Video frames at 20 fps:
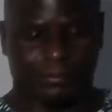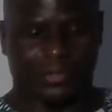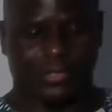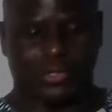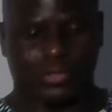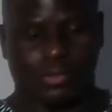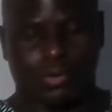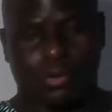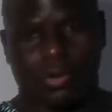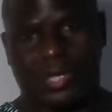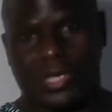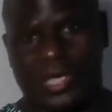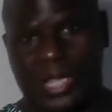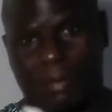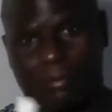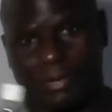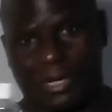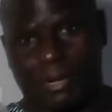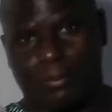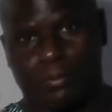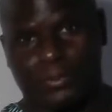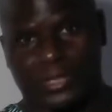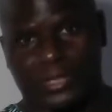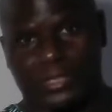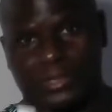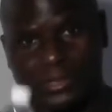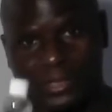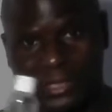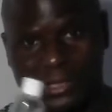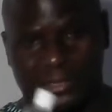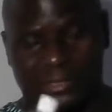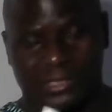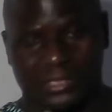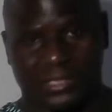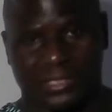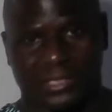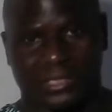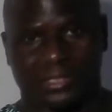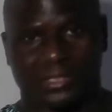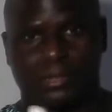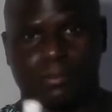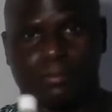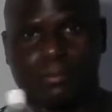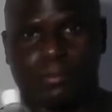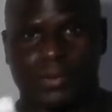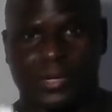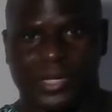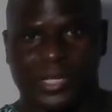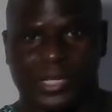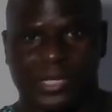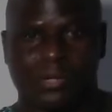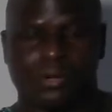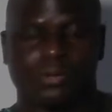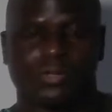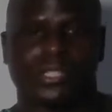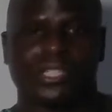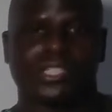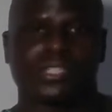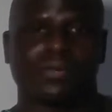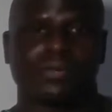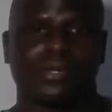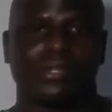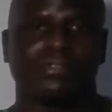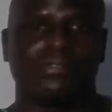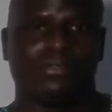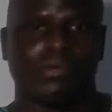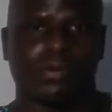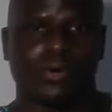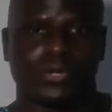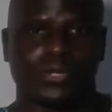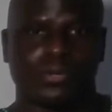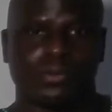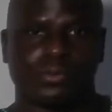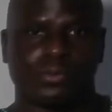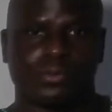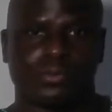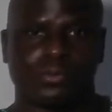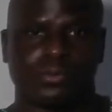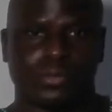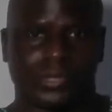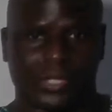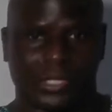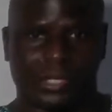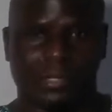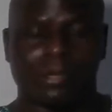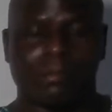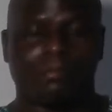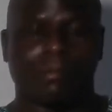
So I'm going to put the prayer on the screen for you, okay?